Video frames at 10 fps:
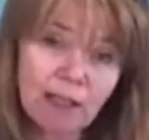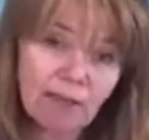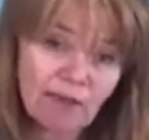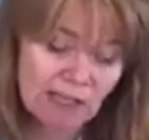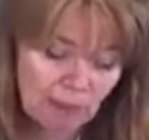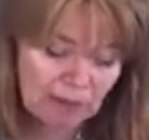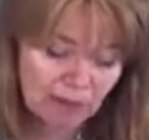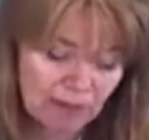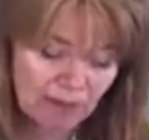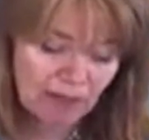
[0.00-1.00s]
one of the first
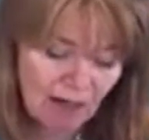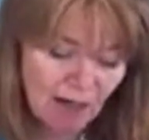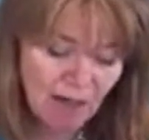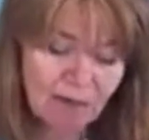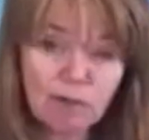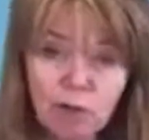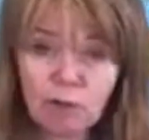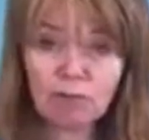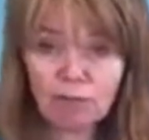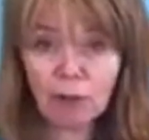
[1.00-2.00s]
benefits of
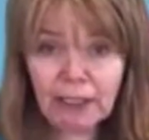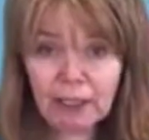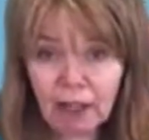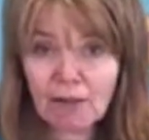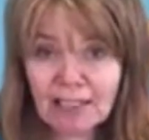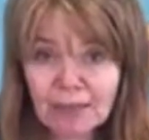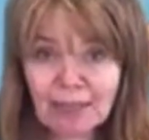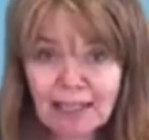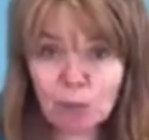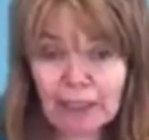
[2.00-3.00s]
going to
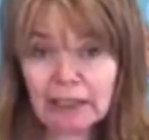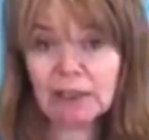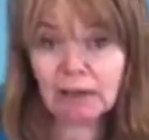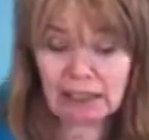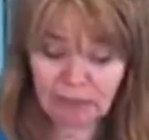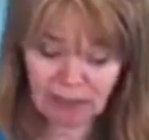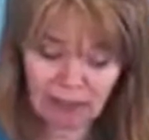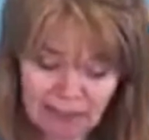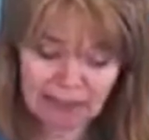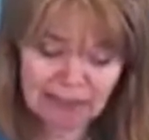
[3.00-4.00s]
a weekly creative
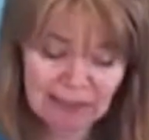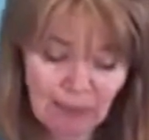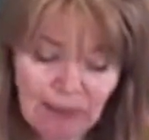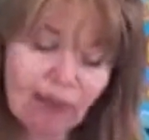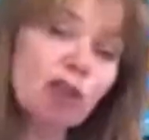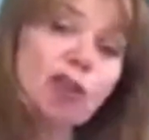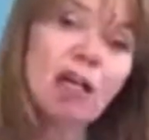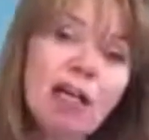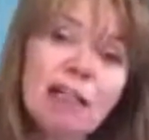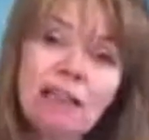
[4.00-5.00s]
class is about the
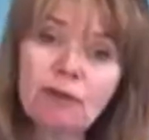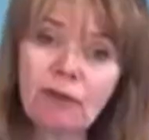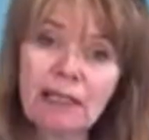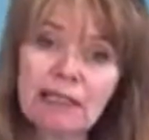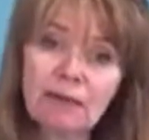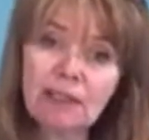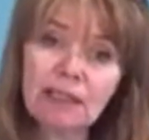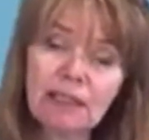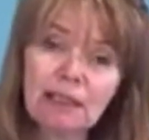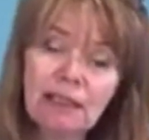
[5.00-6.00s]
journey of
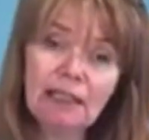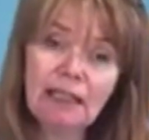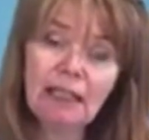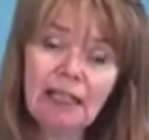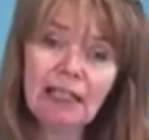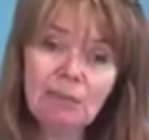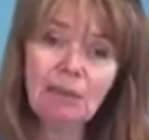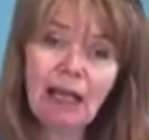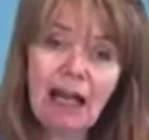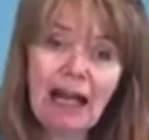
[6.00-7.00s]
creativity.
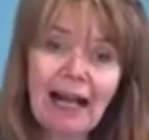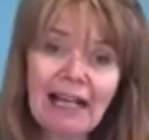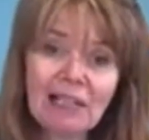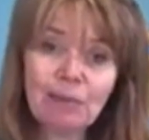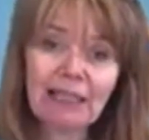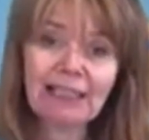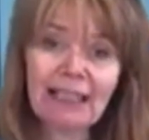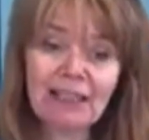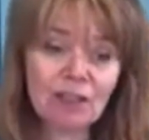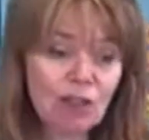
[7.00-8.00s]
As my
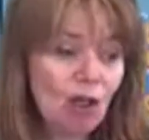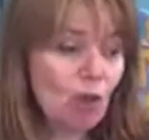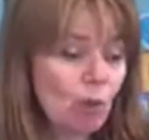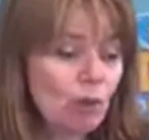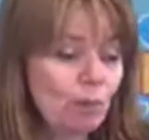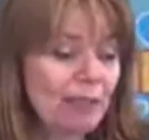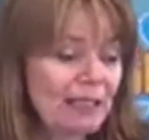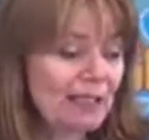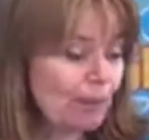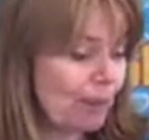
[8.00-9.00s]
kids would be
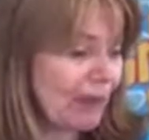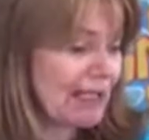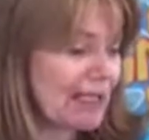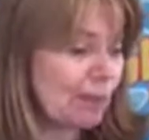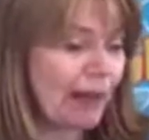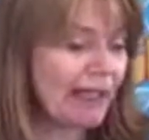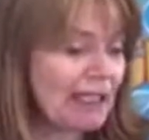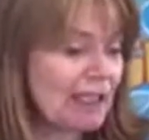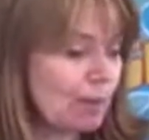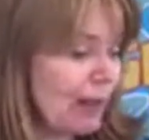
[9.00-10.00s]

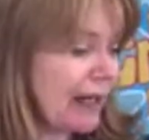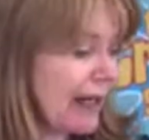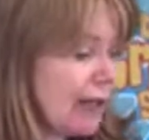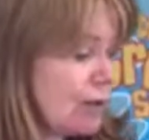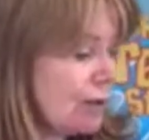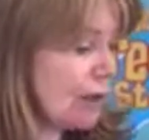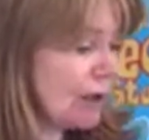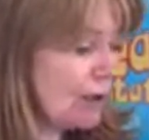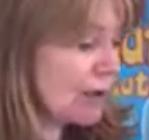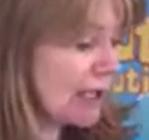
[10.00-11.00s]
inspired by, who
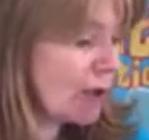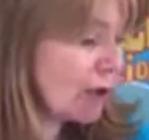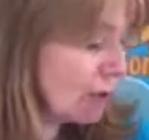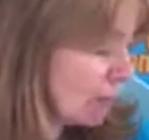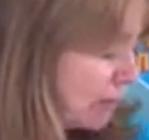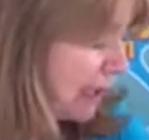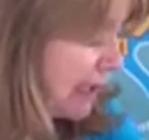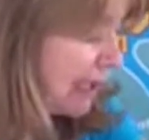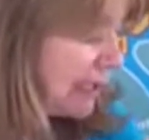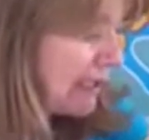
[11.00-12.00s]
knows, it could
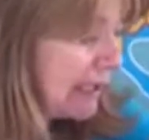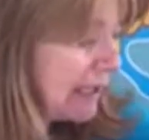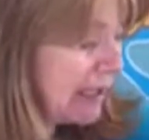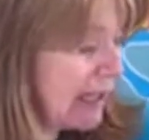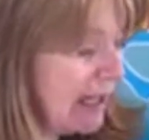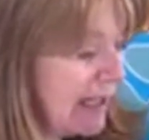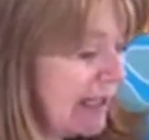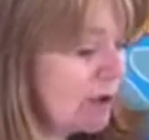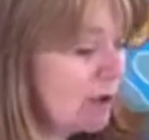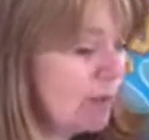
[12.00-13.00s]
be a